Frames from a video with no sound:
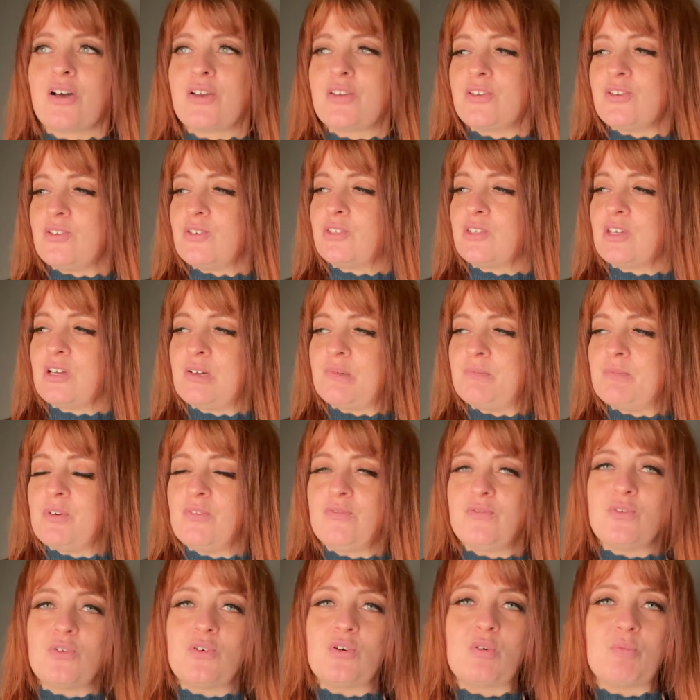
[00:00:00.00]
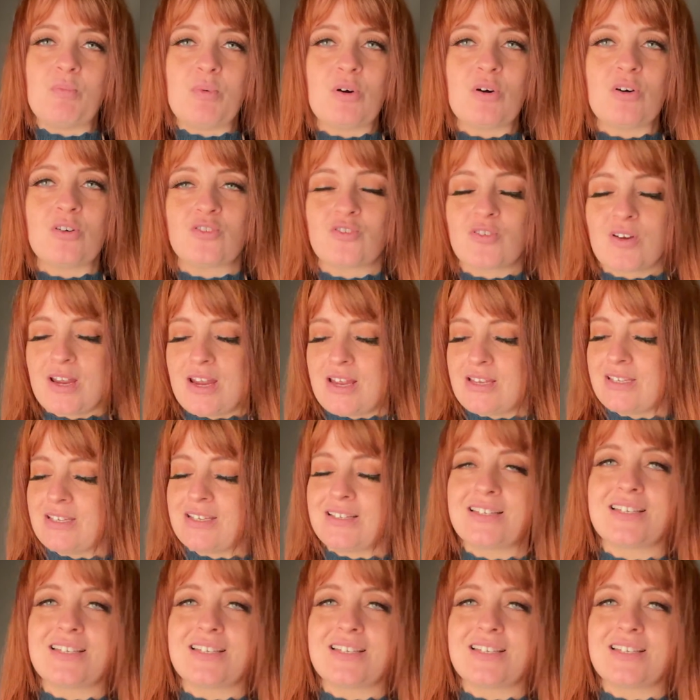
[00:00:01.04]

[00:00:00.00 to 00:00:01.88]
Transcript: I use them for portraits,